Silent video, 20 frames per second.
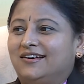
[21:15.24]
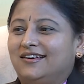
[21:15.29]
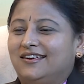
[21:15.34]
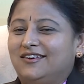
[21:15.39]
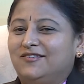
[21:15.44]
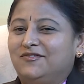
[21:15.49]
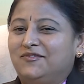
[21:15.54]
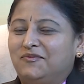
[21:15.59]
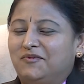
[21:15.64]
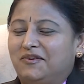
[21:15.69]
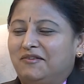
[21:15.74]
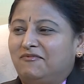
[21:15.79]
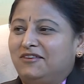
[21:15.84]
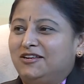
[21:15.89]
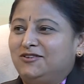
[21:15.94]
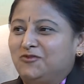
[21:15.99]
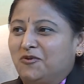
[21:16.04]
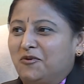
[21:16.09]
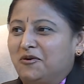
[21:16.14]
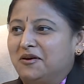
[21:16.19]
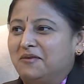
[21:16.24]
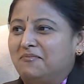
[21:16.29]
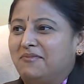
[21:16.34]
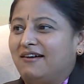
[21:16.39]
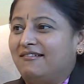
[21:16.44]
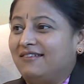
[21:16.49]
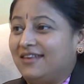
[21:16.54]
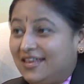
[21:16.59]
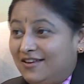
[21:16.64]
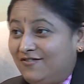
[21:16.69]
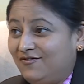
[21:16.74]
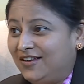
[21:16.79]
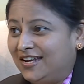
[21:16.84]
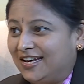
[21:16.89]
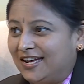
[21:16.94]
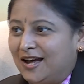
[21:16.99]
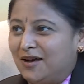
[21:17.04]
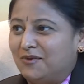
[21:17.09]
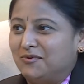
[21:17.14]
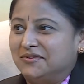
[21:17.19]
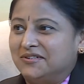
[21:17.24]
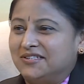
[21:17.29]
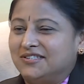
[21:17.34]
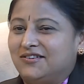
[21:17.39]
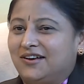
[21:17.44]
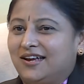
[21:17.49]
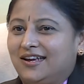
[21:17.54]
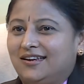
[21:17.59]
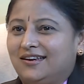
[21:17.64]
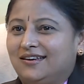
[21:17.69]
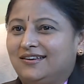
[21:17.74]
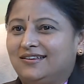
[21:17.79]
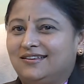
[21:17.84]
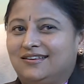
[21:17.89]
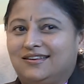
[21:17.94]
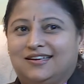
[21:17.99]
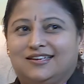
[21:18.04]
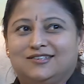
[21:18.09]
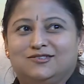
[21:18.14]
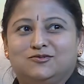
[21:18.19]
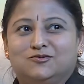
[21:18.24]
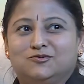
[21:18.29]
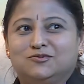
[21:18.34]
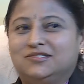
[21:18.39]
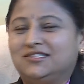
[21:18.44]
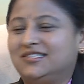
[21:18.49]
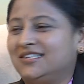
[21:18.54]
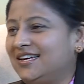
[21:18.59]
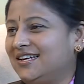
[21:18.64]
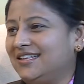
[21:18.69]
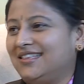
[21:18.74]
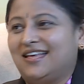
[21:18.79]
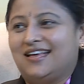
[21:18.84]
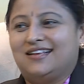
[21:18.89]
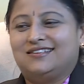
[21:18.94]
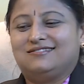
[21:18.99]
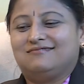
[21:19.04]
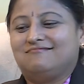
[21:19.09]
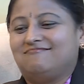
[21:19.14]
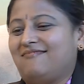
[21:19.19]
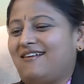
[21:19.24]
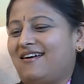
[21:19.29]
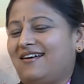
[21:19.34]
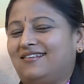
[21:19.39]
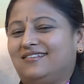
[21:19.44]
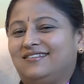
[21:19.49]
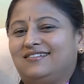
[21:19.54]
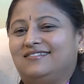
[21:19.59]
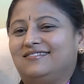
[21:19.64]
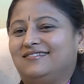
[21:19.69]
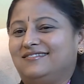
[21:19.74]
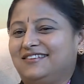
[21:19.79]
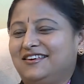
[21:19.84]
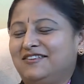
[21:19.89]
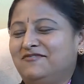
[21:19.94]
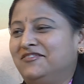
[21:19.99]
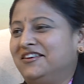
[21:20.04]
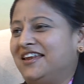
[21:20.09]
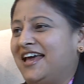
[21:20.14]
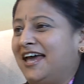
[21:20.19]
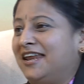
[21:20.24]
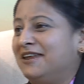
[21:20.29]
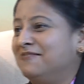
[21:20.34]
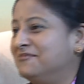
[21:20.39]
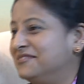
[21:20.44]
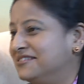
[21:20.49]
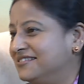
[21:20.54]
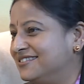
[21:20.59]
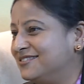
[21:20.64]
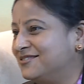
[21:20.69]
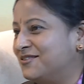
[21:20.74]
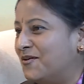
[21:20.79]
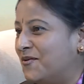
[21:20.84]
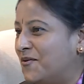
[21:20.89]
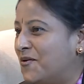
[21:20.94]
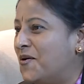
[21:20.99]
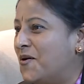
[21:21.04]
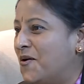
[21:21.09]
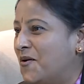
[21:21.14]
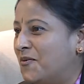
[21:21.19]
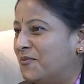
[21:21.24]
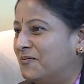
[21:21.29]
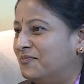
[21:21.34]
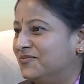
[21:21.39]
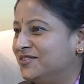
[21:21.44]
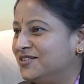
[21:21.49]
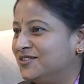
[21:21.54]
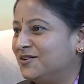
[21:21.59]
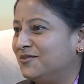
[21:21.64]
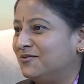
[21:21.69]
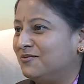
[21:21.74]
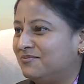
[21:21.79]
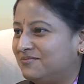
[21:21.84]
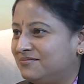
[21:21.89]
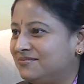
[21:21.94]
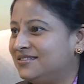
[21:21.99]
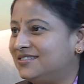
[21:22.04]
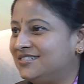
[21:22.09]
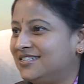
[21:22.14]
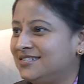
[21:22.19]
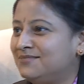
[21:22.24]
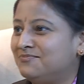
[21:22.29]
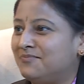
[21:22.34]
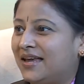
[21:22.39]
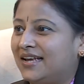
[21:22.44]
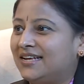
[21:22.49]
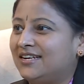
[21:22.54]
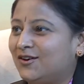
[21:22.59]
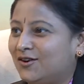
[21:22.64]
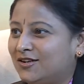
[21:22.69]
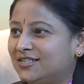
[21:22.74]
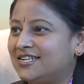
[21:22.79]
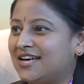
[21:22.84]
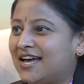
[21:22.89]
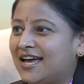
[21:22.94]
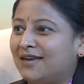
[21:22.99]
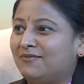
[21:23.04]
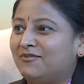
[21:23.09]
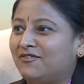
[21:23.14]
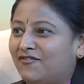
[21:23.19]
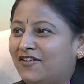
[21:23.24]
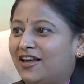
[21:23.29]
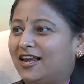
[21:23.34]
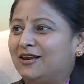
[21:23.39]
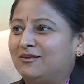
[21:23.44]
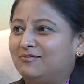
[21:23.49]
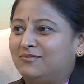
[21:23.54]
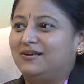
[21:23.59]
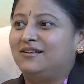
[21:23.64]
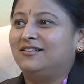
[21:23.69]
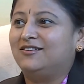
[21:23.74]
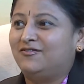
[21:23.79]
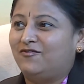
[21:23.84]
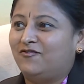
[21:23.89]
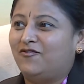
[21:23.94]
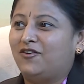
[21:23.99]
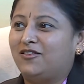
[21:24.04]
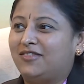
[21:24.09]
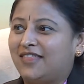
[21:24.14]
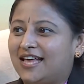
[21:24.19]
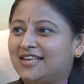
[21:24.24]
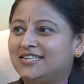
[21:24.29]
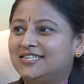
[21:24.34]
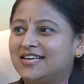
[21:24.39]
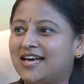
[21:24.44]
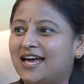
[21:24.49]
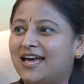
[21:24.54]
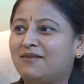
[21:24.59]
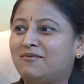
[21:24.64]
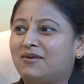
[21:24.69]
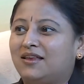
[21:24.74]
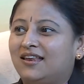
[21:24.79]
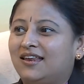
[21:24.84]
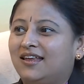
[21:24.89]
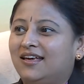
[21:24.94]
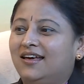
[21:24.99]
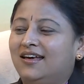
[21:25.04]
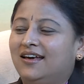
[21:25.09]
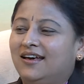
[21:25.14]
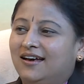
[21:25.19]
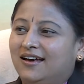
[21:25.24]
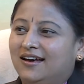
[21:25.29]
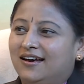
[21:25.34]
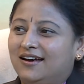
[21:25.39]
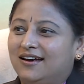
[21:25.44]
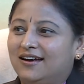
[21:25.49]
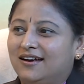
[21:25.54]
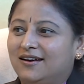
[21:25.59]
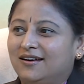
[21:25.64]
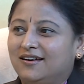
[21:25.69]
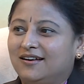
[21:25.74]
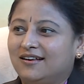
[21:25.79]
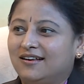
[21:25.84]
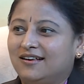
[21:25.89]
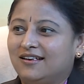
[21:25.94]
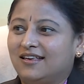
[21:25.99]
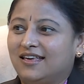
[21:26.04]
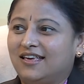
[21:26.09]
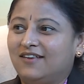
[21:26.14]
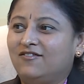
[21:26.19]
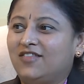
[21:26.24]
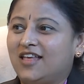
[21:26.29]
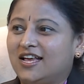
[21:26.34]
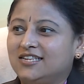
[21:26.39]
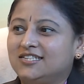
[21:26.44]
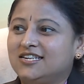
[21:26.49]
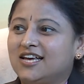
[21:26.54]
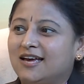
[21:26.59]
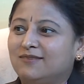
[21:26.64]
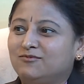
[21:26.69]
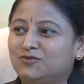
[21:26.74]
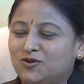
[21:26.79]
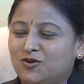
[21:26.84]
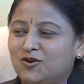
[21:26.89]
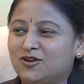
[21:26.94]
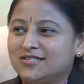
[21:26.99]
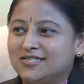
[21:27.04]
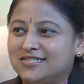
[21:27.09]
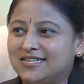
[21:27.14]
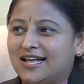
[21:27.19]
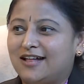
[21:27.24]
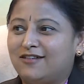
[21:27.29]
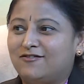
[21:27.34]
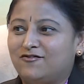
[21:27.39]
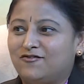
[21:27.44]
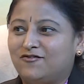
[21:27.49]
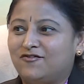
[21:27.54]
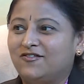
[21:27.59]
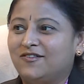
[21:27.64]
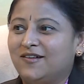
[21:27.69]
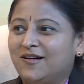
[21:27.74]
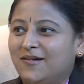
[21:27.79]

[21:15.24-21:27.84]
even when we talk about evening hours, right? They do say that even animals go home. So just make your time available for that time, and give that time to yourself.